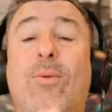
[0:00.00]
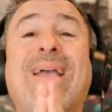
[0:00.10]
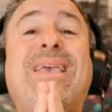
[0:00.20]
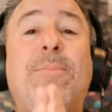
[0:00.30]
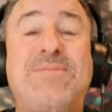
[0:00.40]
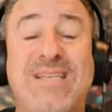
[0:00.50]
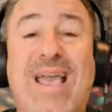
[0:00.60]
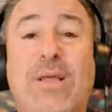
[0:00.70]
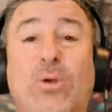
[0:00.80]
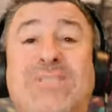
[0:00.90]
Why do I
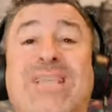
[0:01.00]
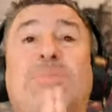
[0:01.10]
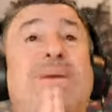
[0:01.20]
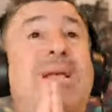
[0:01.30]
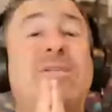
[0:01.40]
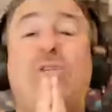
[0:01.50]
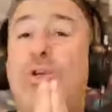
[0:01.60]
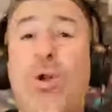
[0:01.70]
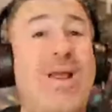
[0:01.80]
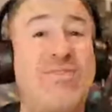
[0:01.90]
keep saying those things?
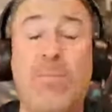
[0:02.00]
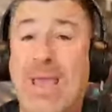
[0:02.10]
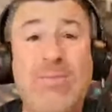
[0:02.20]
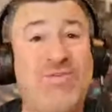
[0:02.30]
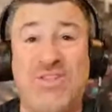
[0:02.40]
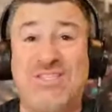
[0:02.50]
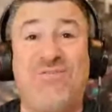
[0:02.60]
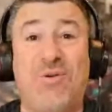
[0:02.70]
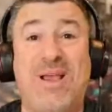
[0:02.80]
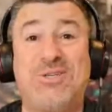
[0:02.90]
Because you don't have to pay me for
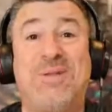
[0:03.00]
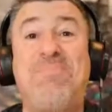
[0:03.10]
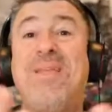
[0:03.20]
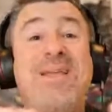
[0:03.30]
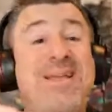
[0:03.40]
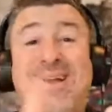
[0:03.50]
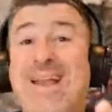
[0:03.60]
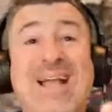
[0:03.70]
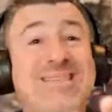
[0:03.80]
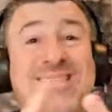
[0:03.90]
this information.
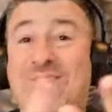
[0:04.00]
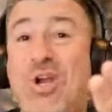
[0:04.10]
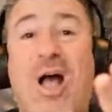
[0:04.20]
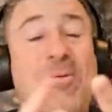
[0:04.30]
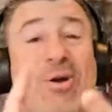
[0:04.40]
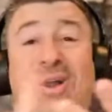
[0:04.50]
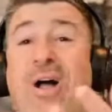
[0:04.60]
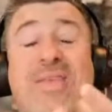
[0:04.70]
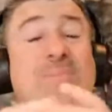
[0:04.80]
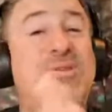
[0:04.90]
Next, Jobber and
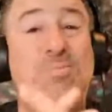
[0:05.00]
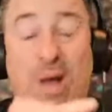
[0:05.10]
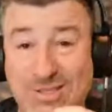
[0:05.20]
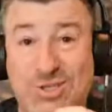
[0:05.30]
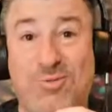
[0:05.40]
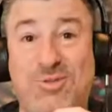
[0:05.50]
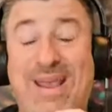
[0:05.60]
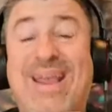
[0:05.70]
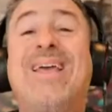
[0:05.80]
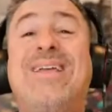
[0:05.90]
all them sponsors
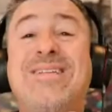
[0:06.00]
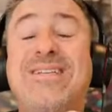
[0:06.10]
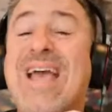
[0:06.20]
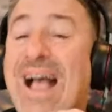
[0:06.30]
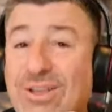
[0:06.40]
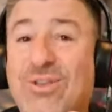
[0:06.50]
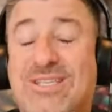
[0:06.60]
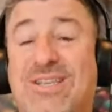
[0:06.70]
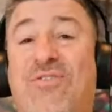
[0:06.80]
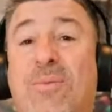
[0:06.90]
me to tell you
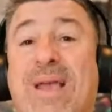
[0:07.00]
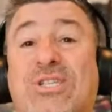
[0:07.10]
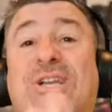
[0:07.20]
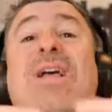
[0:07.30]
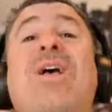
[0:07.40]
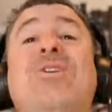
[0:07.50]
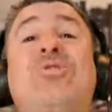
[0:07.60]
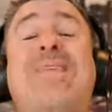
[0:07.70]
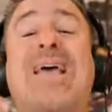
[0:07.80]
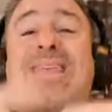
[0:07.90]
this information so
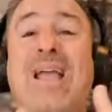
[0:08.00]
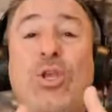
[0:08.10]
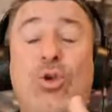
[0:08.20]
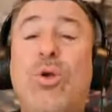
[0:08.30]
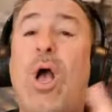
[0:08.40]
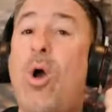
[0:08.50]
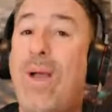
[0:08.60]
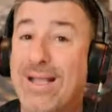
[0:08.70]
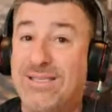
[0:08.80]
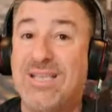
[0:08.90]
that then you go
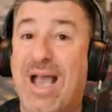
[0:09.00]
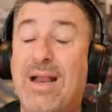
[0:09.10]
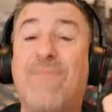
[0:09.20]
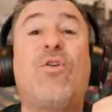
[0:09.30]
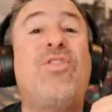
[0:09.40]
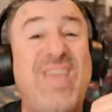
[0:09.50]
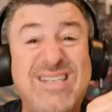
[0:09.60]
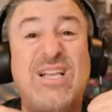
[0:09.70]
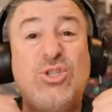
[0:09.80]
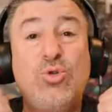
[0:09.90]
and sign up for things
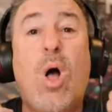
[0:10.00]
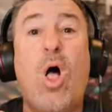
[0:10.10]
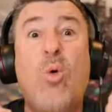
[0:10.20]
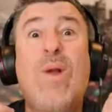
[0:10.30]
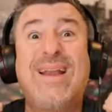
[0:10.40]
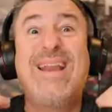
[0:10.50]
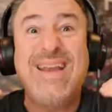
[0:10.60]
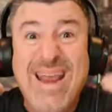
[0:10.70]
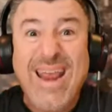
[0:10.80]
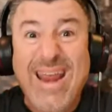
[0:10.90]
that you already
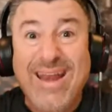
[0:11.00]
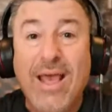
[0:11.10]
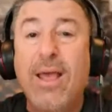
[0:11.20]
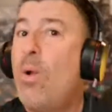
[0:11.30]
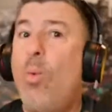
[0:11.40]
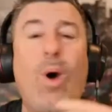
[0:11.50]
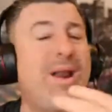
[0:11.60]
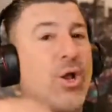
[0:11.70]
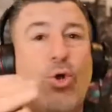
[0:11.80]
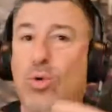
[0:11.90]
need. What a
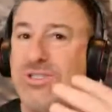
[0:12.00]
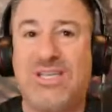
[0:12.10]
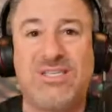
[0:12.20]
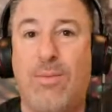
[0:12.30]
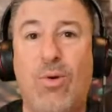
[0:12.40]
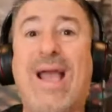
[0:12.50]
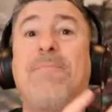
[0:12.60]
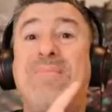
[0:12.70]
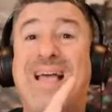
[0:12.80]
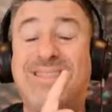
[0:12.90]
cool system, right?
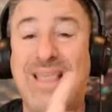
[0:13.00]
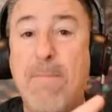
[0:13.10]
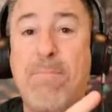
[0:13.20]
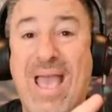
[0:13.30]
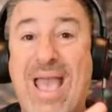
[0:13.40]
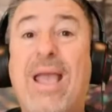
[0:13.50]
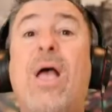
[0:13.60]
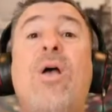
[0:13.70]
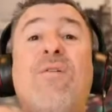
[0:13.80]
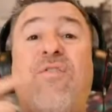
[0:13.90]
Let them pay
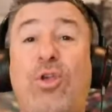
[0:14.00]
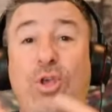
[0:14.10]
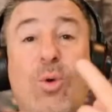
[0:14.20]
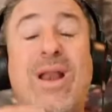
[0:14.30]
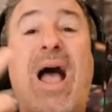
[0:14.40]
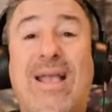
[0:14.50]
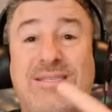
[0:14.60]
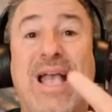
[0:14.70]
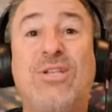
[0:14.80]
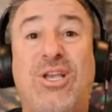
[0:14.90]
for you and I's
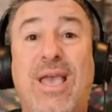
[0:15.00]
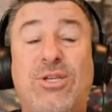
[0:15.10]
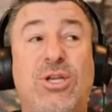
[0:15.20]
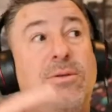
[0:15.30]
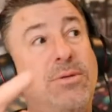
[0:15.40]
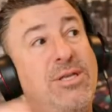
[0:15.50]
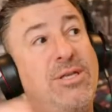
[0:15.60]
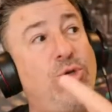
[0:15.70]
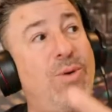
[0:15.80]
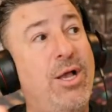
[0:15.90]
education. Is
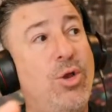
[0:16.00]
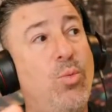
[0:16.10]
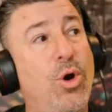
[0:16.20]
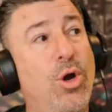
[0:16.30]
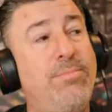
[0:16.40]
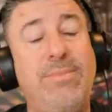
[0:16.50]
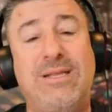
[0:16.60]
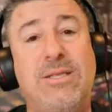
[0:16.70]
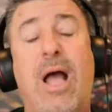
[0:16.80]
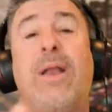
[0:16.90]
you and I a good word?
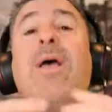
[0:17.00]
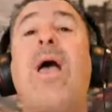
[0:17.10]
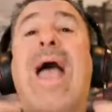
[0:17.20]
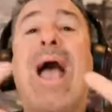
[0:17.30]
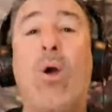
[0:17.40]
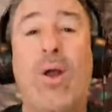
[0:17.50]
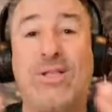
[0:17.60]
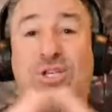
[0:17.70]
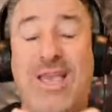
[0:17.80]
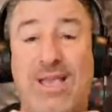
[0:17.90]
It's not.
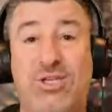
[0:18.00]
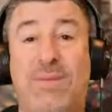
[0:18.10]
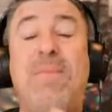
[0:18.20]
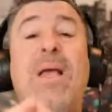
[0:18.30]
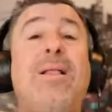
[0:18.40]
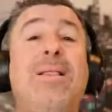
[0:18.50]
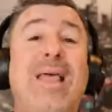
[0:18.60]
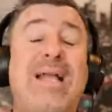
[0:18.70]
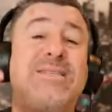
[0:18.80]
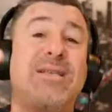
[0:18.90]
Our education.
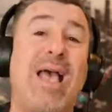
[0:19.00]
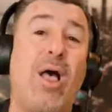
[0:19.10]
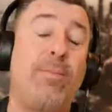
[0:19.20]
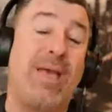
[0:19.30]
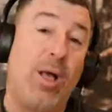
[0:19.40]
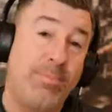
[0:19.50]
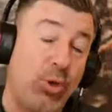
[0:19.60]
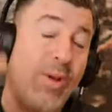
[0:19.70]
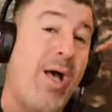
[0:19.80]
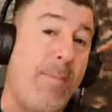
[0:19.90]
Let's help help
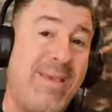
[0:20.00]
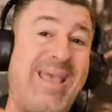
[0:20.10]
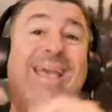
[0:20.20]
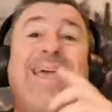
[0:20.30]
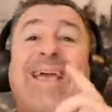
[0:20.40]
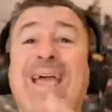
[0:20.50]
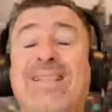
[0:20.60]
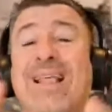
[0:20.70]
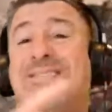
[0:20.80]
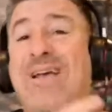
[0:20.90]
you help me
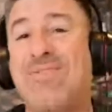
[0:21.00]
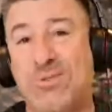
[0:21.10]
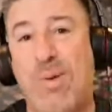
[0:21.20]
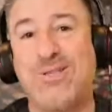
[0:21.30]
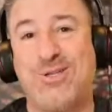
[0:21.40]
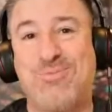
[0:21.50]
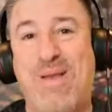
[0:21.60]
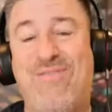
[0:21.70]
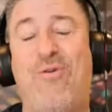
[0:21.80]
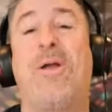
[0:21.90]
and let's have the sponsors
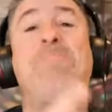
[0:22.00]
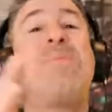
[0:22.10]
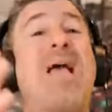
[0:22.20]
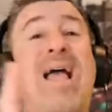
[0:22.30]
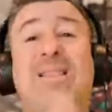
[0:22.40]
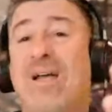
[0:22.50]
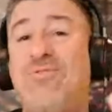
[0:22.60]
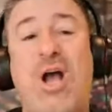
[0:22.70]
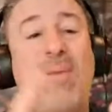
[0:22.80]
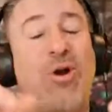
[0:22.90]
pay for it. I love
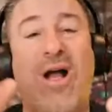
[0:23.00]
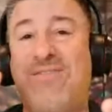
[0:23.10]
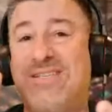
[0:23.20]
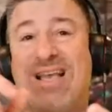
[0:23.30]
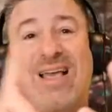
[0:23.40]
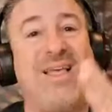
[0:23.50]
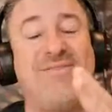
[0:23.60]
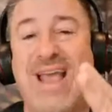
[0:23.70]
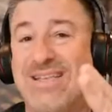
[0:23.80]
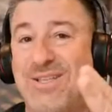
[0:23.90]
Jobber. Obviously, I love
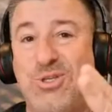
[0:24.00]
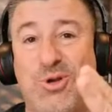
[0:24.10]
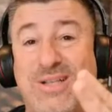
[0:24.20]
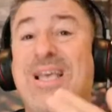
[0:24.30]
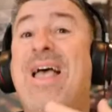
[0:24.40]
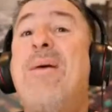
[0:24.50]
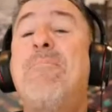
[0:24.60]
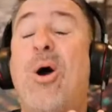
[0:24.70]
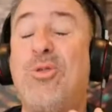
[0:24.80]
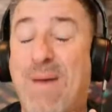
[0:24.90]
Next Insurance.
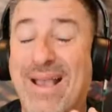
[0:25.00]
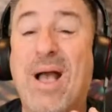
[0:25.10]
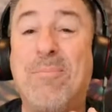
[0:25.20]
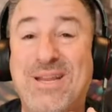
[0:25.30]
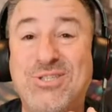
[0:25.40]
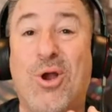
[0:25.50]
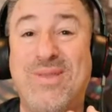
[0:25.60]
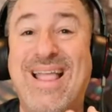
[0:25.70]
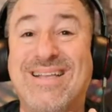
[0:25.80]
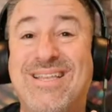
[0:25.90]
Both my companies are with
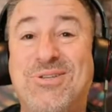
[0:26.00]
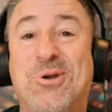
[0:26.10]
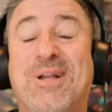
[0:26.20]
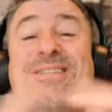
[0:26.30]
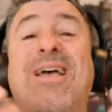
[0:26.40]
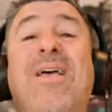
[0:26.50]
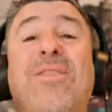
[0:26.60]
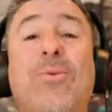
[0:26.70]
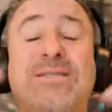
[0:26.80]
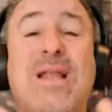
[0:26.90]
Next Insurance. The
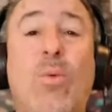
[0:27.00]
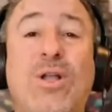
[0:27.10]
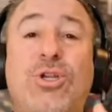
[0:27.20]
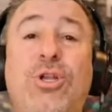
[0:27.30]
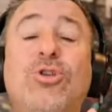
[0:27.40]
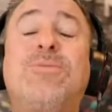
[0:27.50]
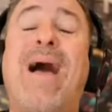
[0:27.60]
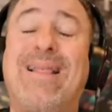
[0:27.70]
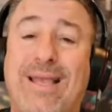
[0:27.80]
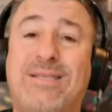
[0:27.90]
reason I want you to use my
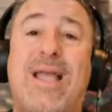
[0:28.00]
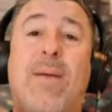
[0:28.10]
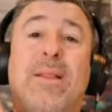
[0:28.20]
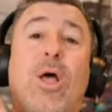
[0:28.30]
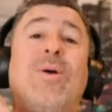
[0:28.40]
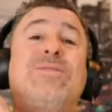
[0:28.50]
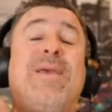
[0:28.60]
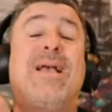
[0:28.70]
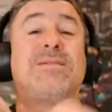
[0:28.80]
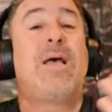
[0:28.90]
links down below is
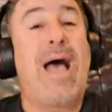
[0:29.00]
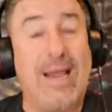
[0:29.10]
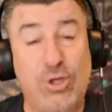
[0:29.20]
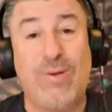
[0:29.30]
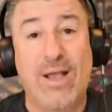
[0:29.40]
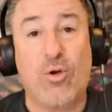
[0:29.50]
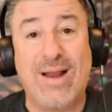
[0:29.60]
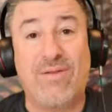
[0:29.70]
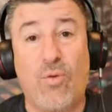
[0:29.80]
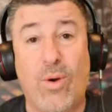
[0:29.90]
because I do get credit
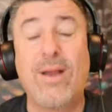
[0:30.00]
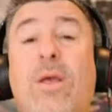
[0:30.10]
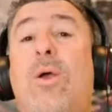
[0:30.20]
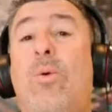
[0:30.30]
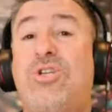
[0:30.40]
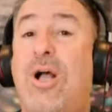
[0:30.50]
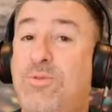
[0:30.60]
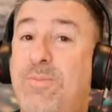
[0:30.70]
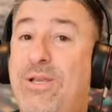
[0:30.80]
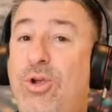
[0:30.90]
for it, which helps
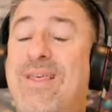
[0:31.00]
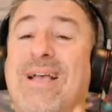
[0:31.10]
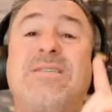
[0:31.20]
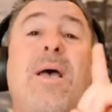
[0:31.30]
me do this.